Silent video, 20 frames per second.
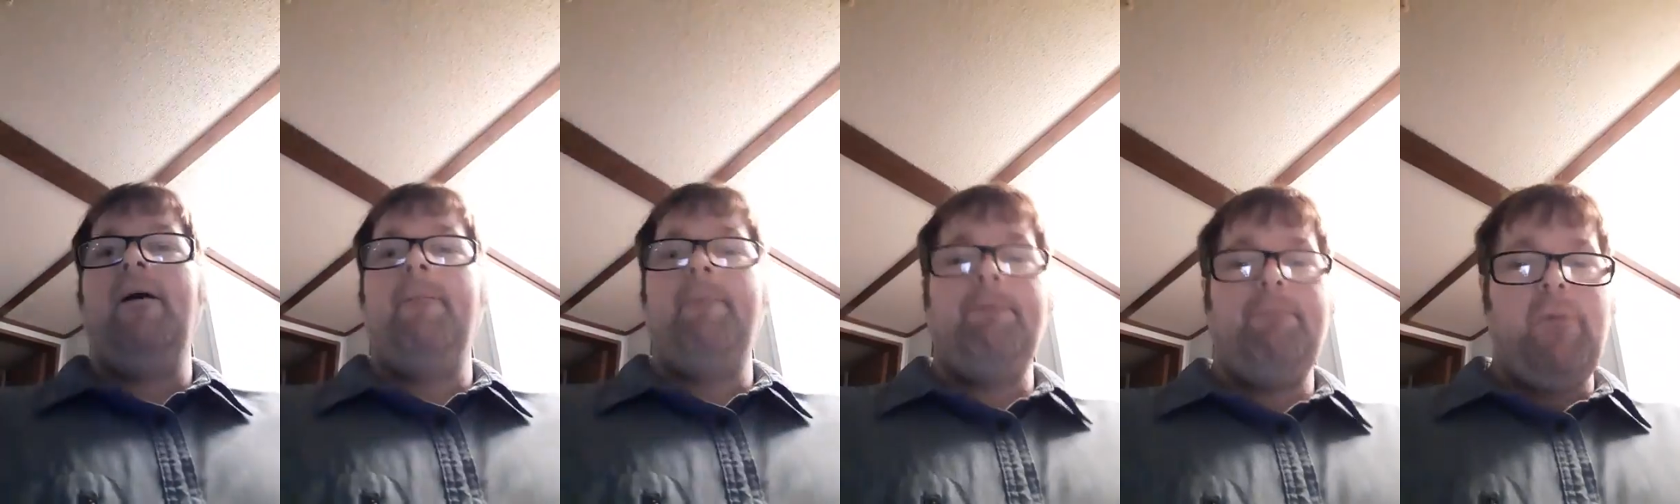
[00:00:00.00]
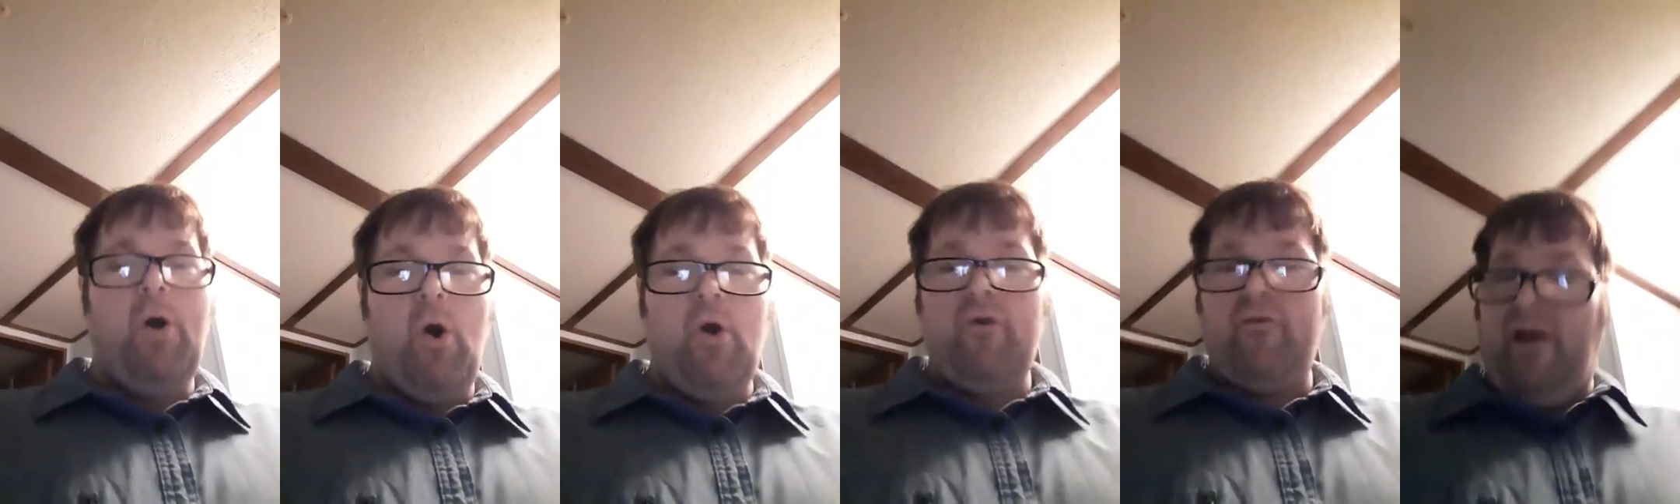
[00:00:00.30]

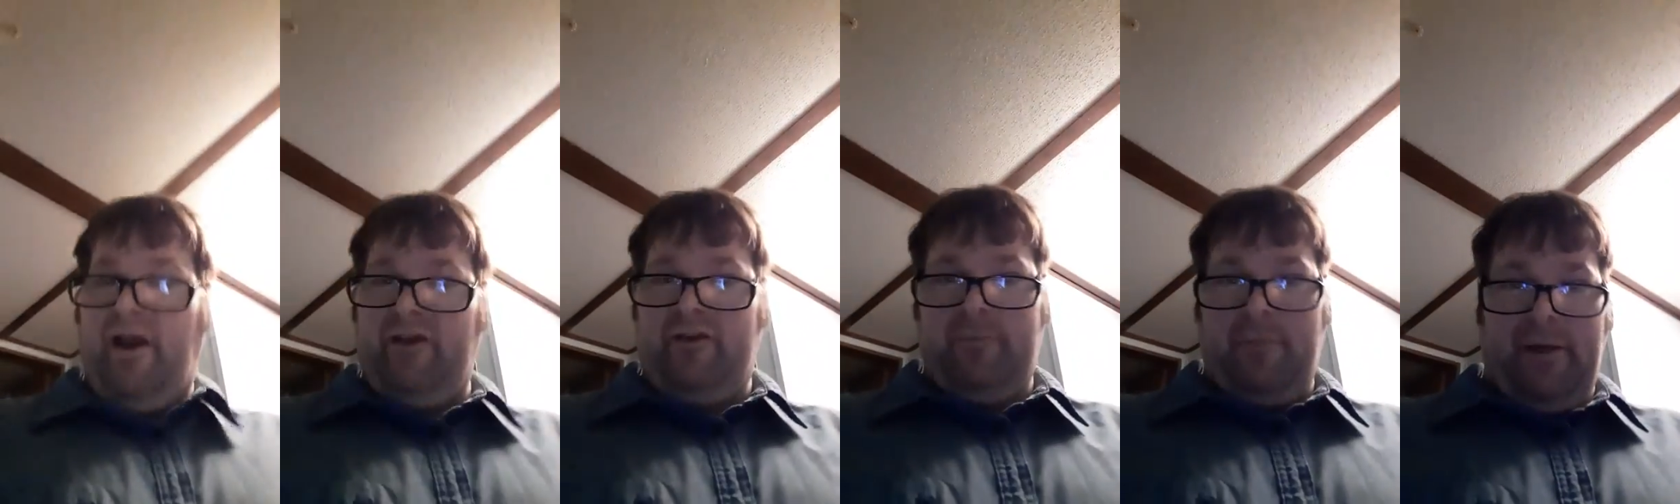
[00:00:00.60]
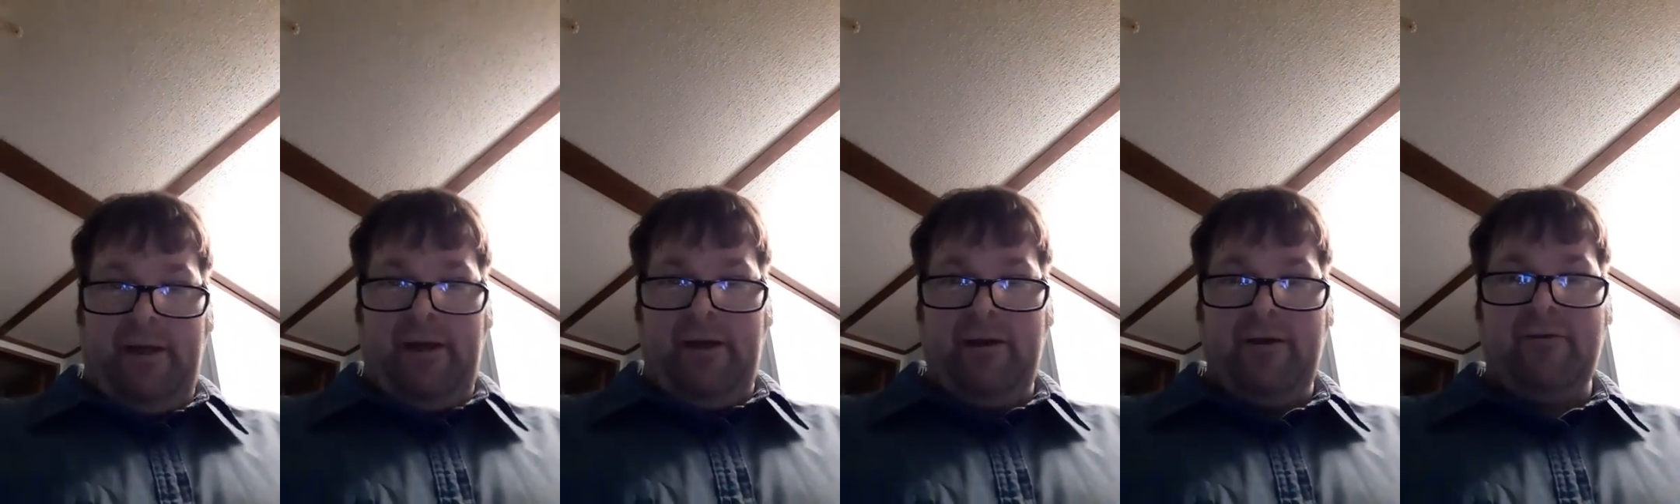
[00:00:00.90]
motivates
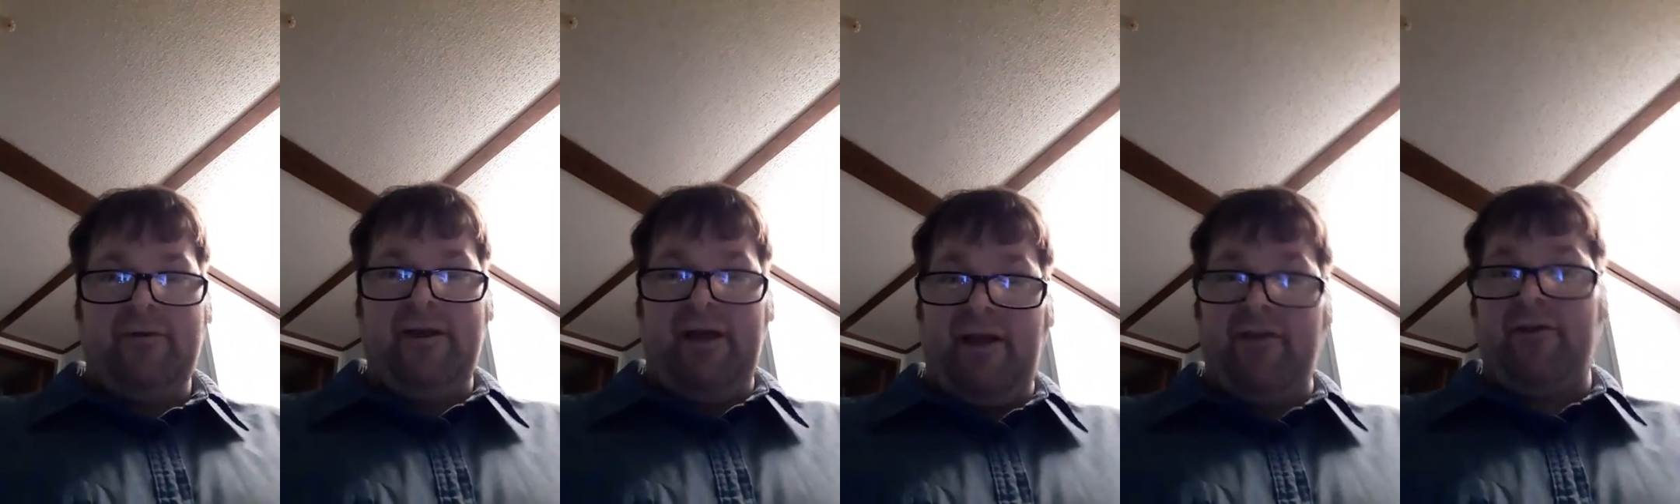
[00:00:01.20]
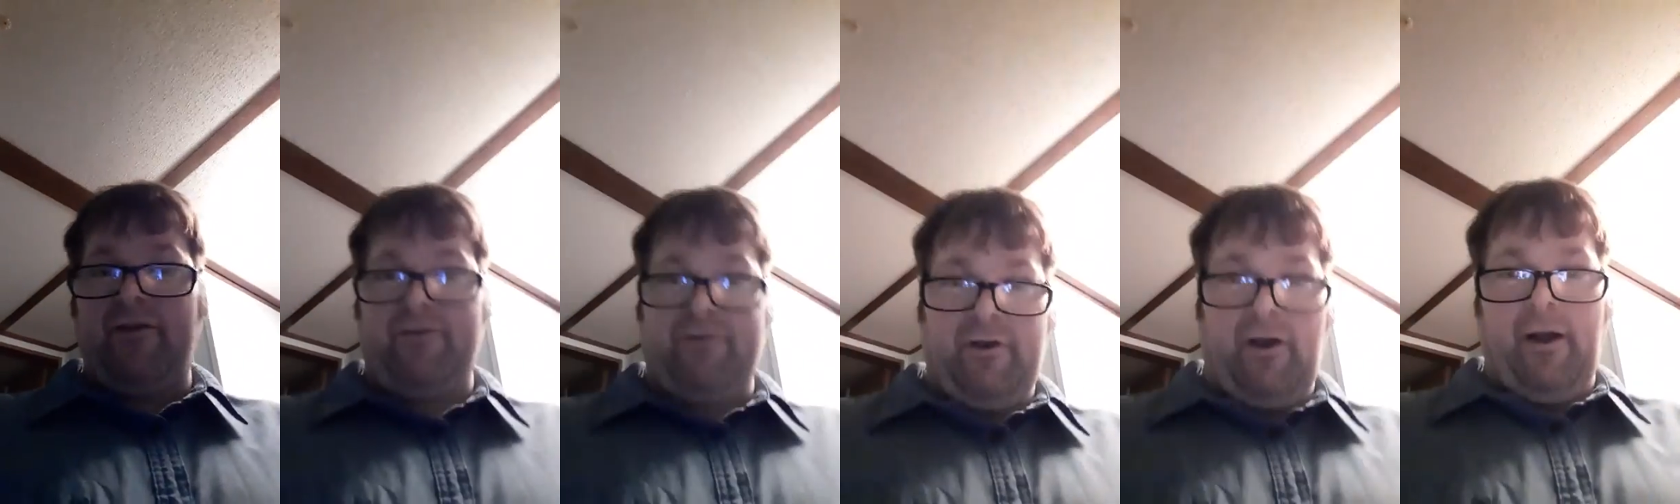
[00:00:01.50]
me to get
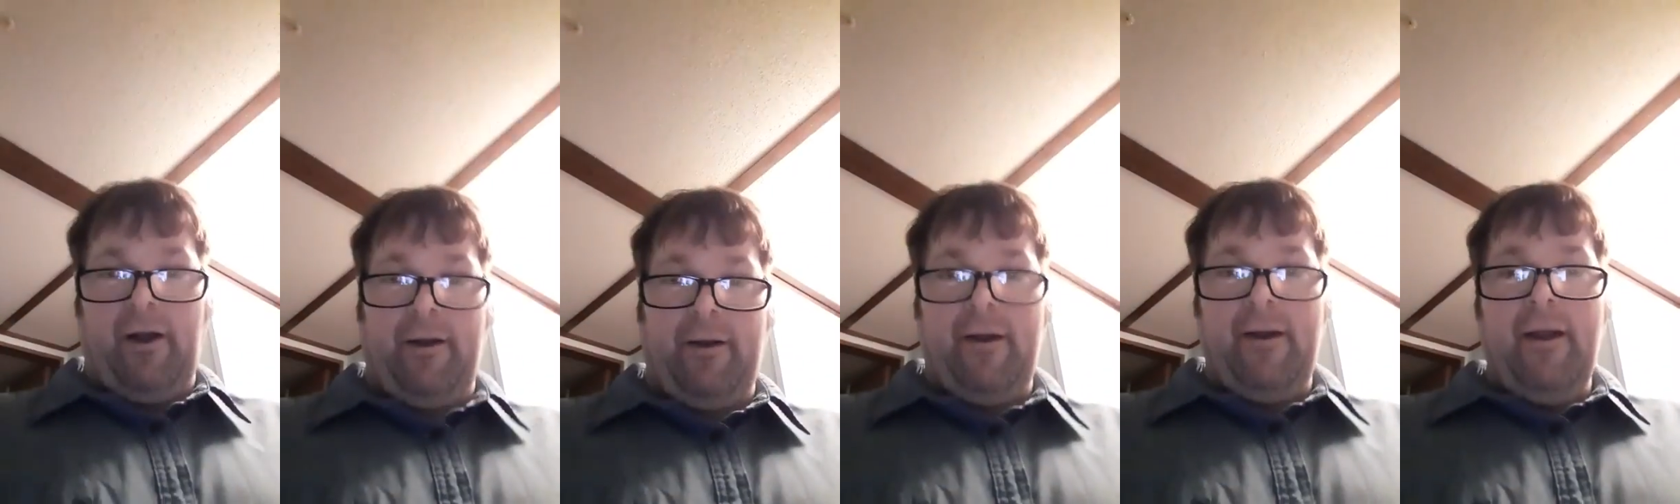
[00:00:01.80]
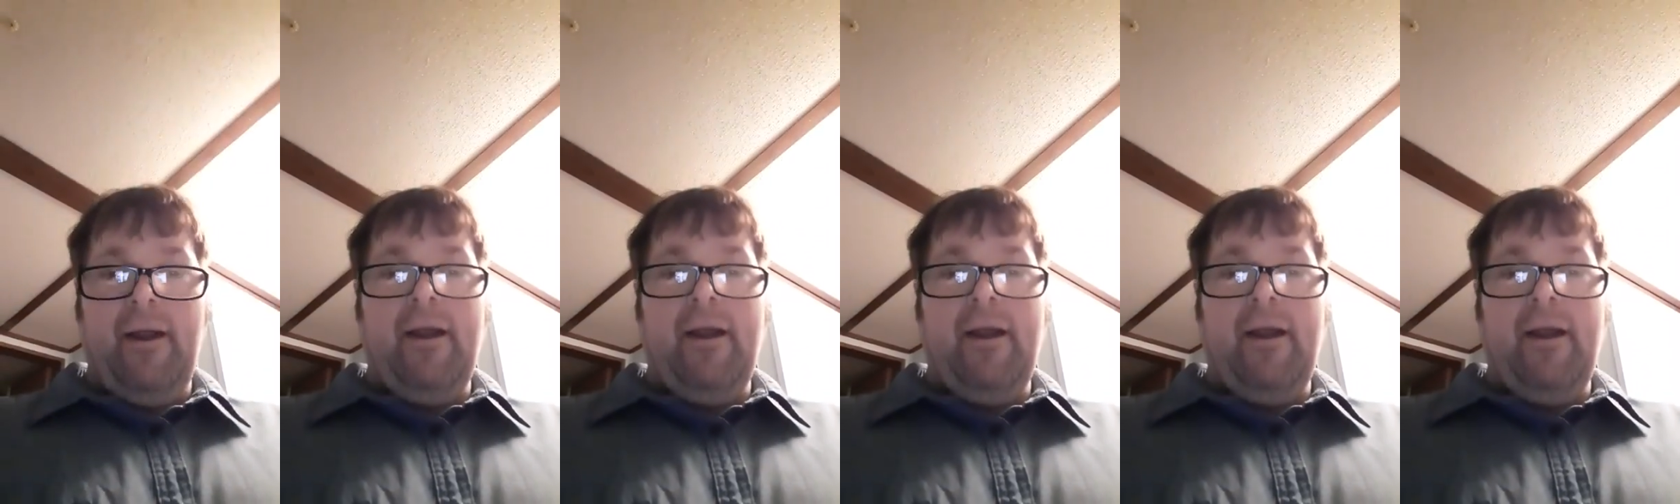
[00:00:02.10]
this done.